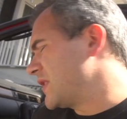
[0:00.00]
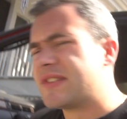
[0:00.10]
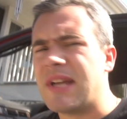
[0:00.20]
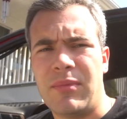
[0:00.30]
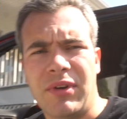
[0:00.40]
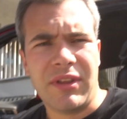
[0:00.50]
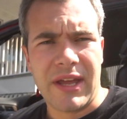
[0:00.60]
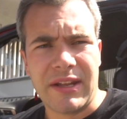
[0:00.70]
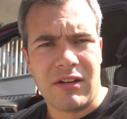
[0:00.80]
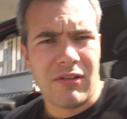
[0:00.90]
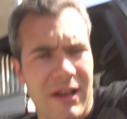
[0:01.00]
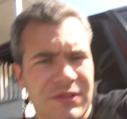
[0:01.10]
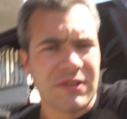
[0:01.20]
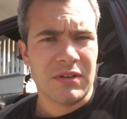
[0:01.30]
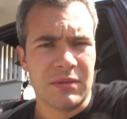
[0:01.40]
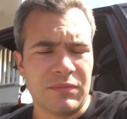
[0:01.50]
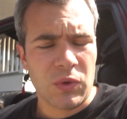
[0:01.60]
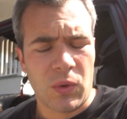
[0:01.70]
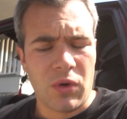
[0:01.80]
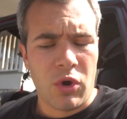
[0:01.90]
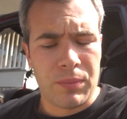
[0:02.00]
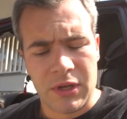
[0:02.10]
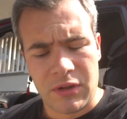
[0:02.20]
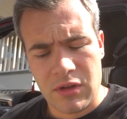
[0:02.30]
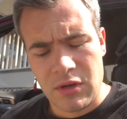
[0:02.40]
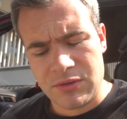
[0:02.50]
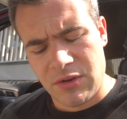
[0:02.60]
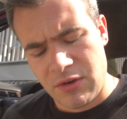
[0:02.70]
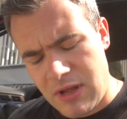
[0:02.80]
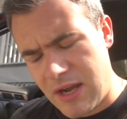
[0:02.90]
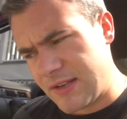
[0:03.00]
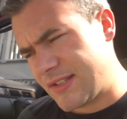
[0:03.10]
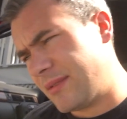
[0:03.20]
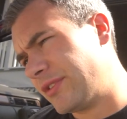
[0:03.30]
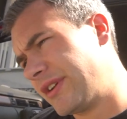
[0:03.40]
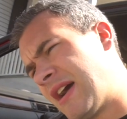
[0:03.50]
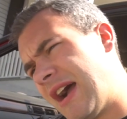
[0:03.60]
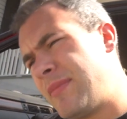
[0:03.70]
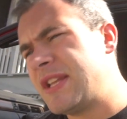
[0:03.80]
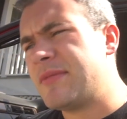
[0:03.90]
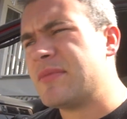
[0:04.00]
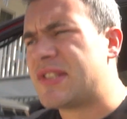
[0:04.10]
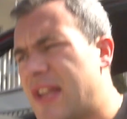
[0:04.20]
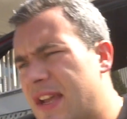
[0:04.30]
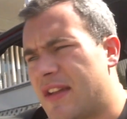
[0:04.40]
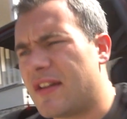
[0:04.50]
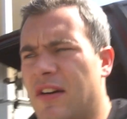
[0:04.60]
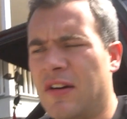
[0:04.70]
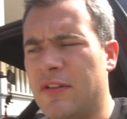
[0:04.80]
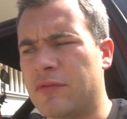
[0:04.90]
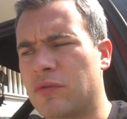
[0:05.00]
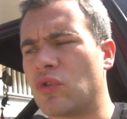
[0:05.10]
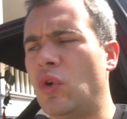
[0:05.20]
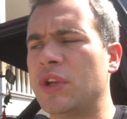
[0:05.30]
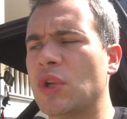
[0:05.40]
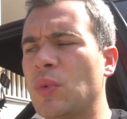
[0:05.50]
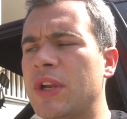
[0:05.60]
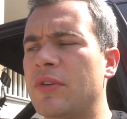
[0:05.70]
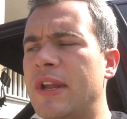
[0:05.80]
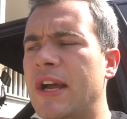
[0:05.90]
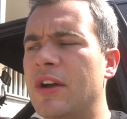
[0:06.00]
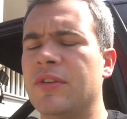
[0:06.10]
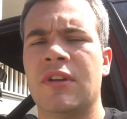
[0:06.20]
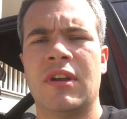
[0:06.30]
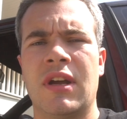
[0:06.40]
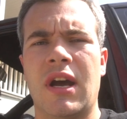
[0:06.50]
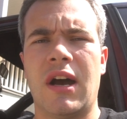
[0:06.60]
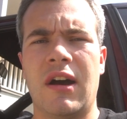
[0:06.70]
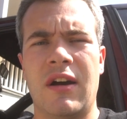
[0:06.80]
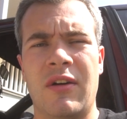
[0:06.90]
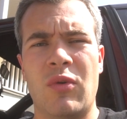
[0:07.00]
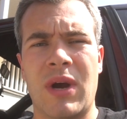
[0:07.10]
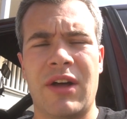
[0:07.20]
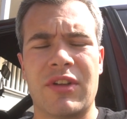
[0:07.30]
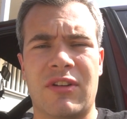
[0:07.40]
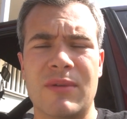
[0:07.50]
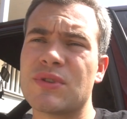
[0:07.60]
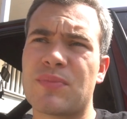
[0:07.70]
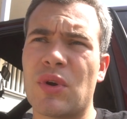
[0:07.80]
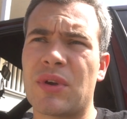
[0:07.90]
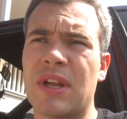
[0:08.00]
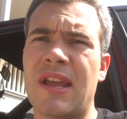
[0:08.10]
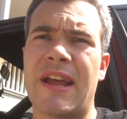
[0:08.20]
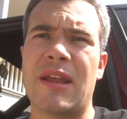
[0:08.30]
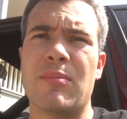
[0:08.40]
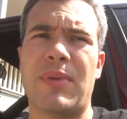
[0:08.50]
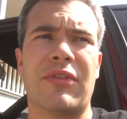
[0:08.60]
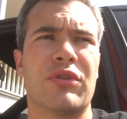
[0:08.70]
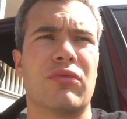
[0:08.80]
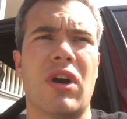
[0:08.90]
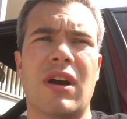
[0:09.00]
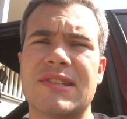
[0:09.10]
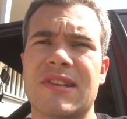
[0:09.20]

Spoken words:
assembly that allows the door to open and close, or your lock assembly. I made the mistake of rolling the window down while the clip was broken, and it bent the rod